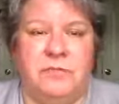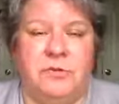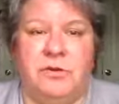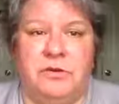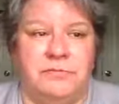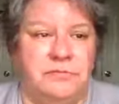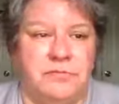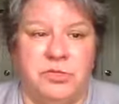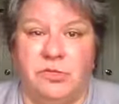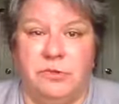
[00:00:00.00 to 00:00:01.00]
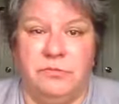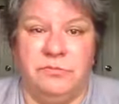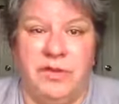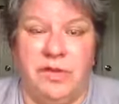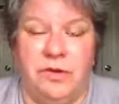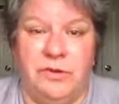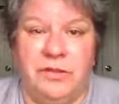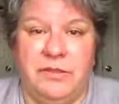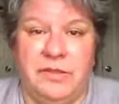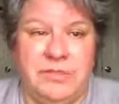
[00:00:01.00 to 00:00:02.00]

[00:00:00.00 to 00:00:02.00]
or Zoom video with,